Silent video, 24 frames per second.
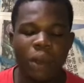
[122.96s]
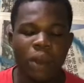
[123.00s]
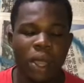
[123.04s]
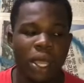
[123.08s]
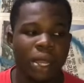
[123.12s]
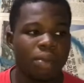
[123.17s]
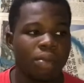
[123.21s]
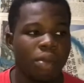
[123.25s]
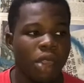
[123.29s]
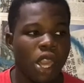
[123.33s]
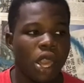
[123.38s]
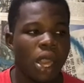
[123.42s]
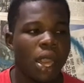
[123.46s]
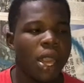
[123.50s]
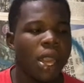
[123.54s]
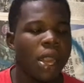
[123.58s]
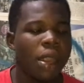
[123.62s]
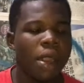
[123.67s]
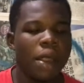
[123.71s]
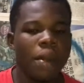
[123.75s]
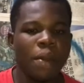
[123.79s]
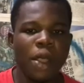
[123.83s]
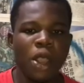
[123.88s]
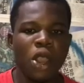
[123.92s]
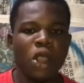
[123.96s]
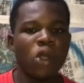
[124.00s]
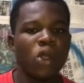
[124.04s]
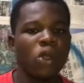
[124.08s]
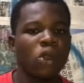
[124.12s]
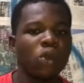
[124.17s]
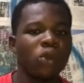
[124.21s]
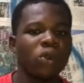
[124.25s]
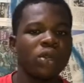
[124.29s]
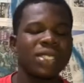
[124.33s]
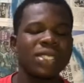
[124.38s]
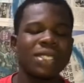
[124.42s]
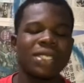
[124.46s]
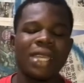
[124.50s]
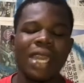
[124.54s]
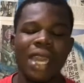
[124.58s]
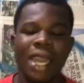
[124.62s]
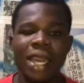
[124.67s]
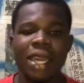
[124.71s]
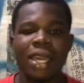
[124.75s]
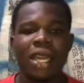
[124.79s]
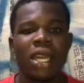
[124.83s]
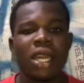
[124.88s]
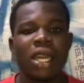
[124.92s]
when Mayukun was here